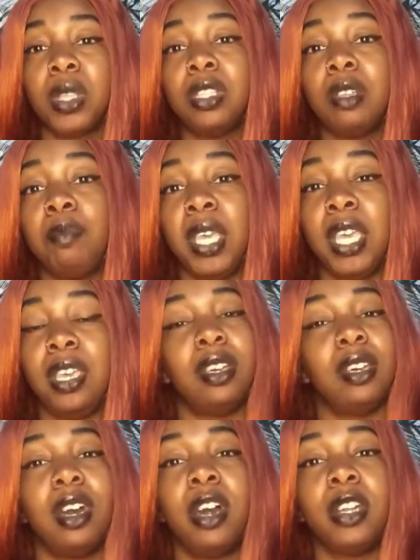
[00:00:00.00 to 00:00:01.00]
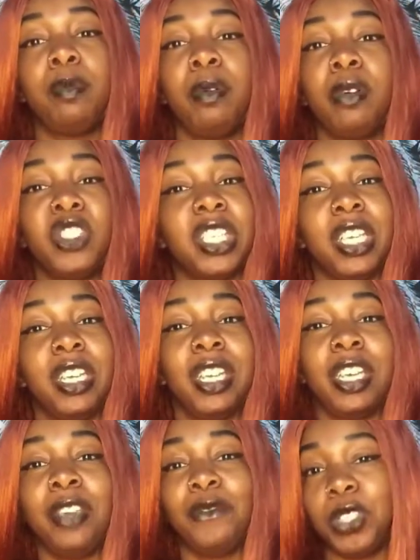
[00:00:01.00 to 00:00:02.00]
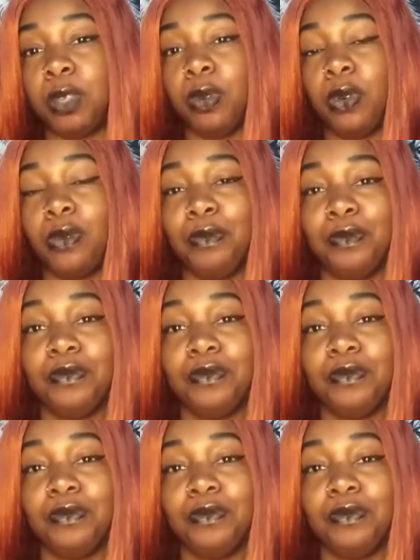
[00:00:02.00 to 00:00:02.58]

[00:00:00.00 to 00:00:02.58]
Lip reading: to be unapologetically visible.